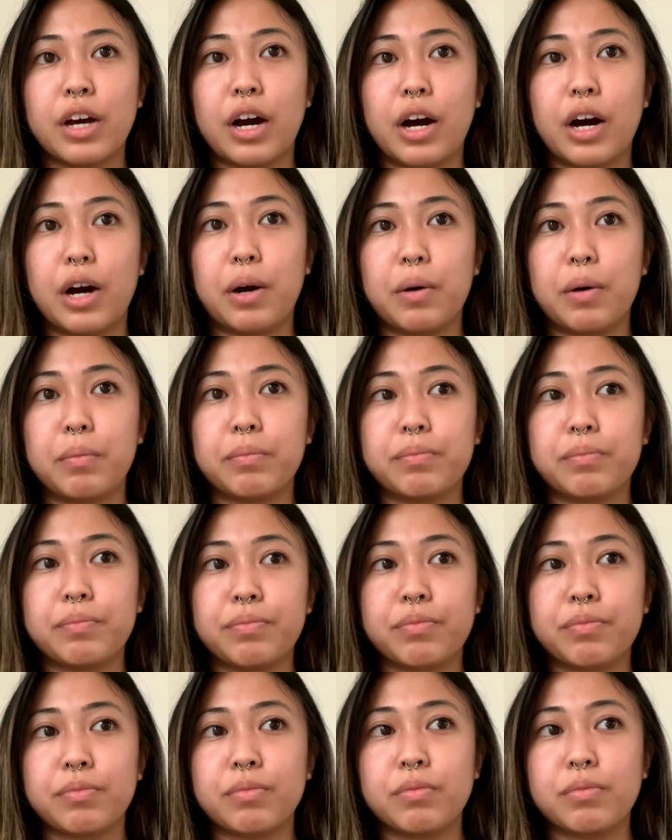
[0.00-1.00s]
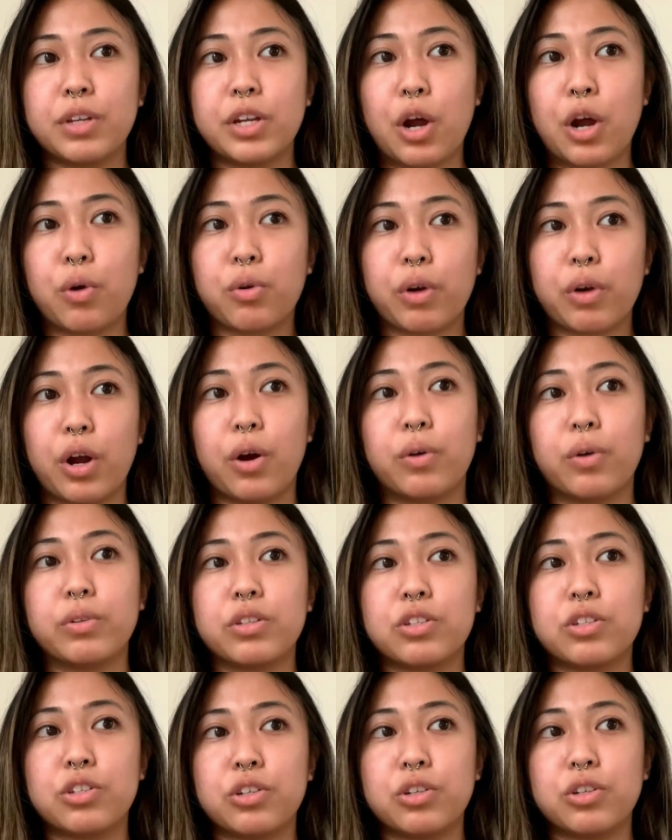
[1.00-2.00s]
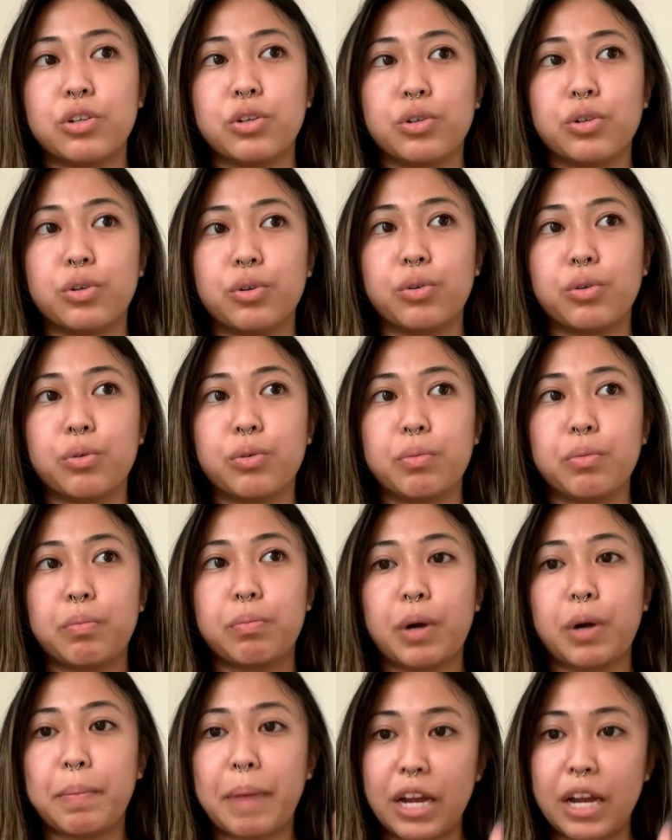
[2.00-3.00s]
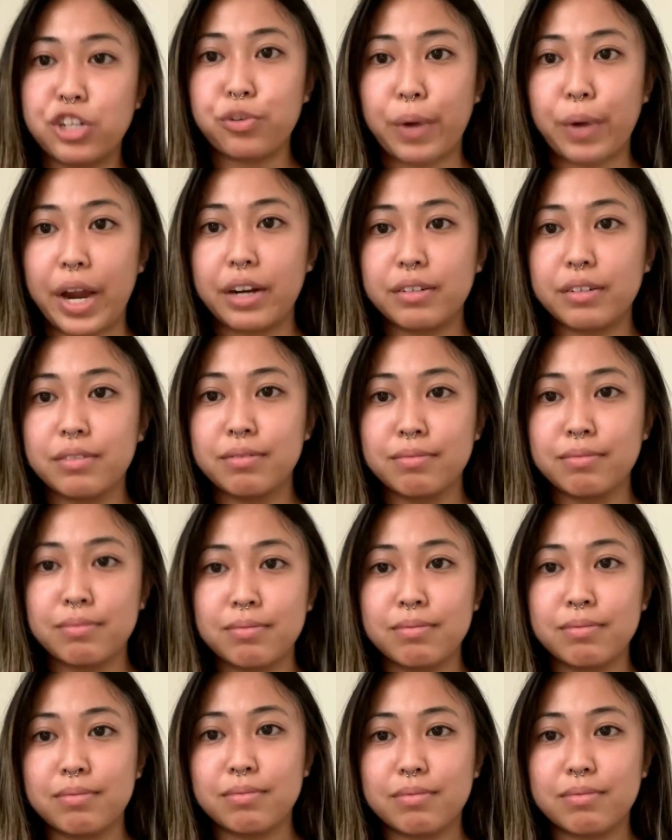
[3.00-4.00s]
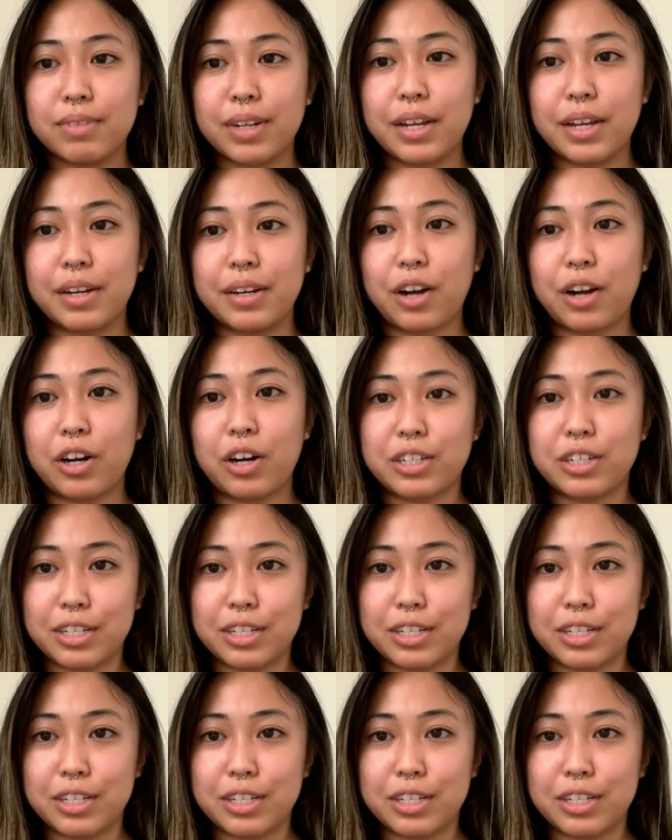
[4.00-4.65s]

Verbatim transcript: you know, grown to perpetuate in our